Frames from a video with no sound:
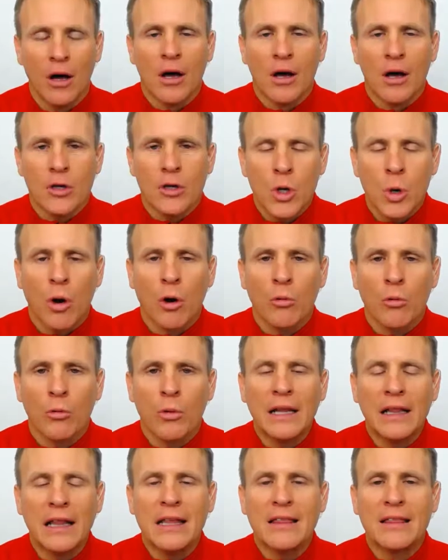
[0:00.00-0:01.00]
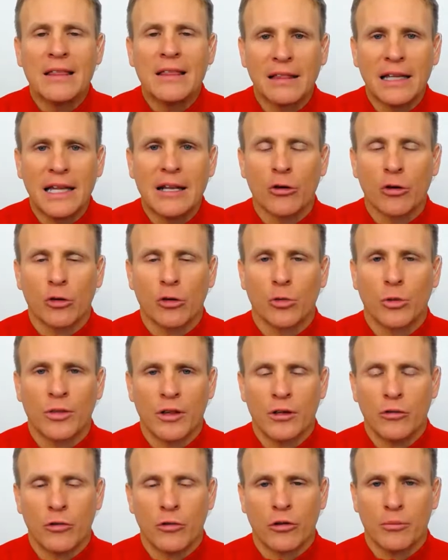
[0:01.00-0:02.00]
you are really the leaders
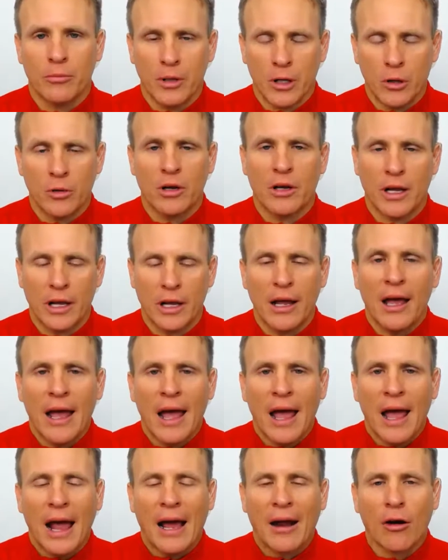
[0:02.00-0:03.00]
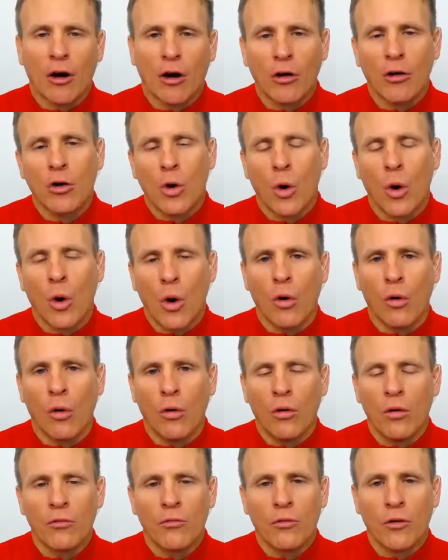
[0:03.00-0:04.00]
within your community. And our
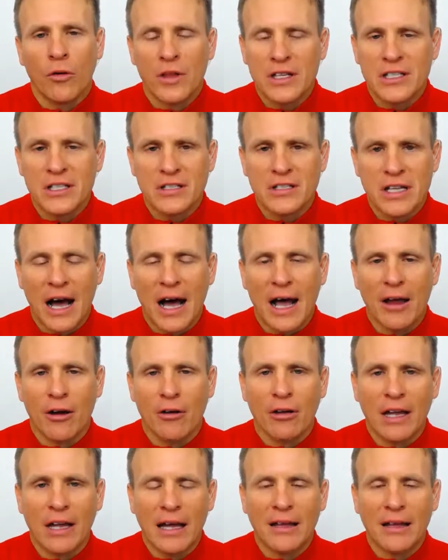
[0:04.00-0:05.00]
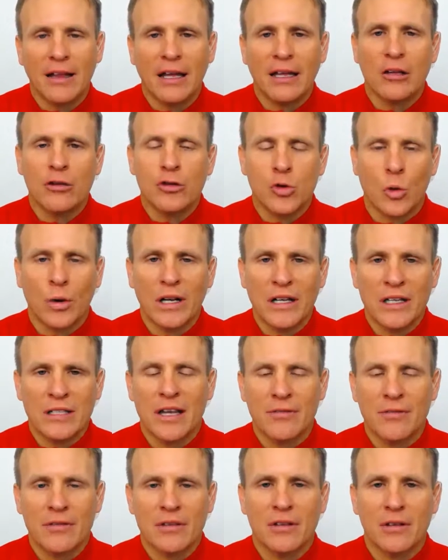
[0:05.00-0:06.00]
goal for this entire Get Lean in
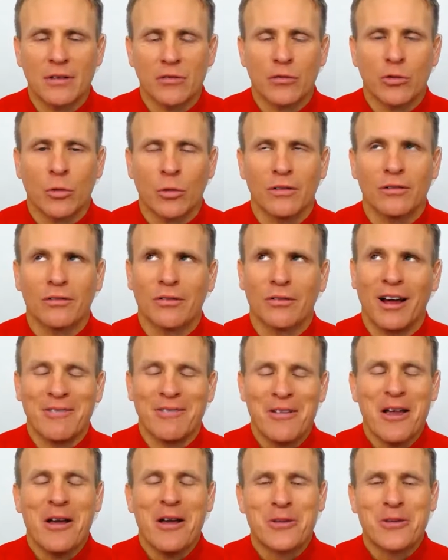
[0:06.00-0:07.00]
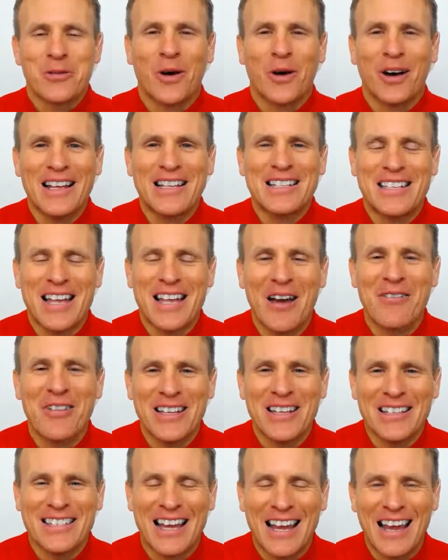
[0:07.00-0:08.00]

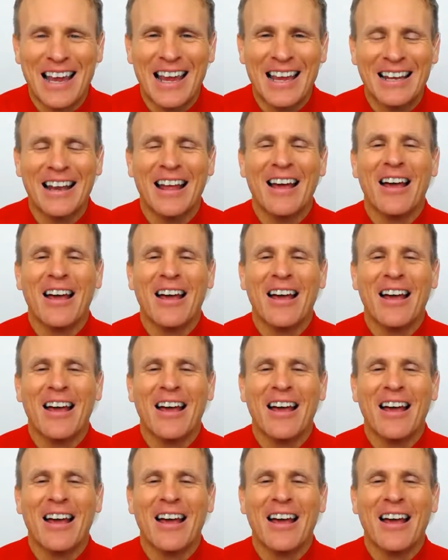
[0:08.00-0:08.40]
2017